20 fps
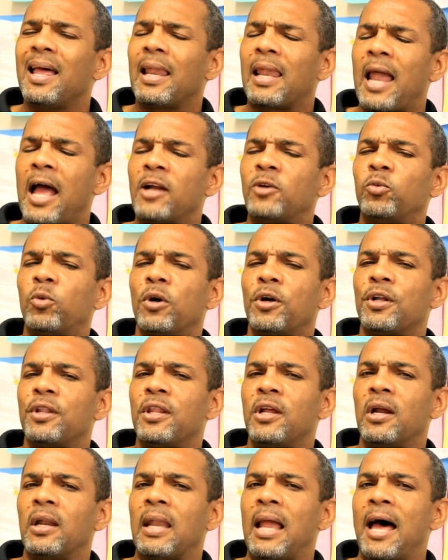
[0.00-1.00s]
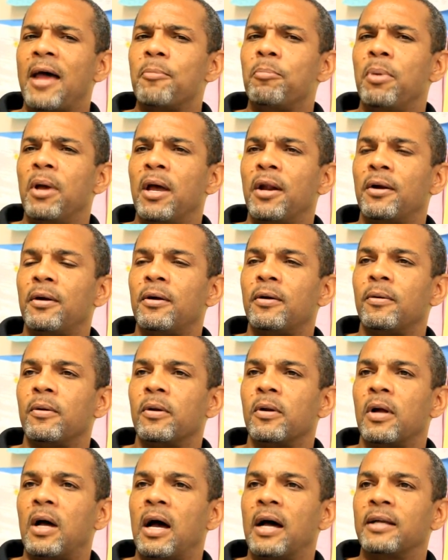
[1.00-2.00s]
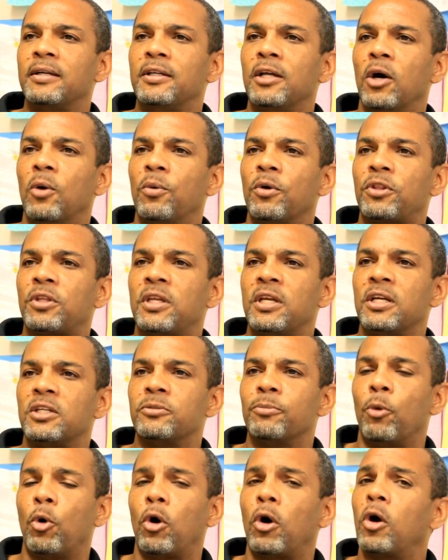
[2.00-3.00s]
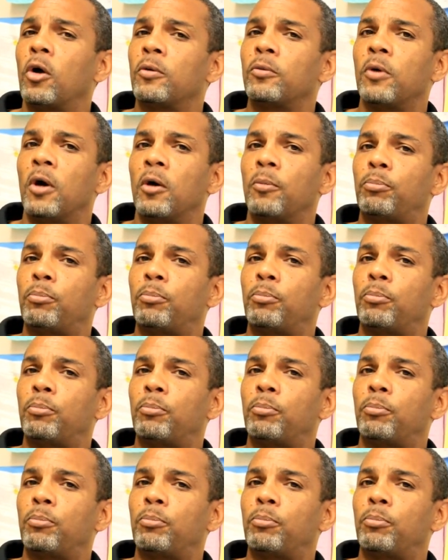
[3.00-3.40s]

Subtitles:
Liked working there a lot better. I dealt with kids more on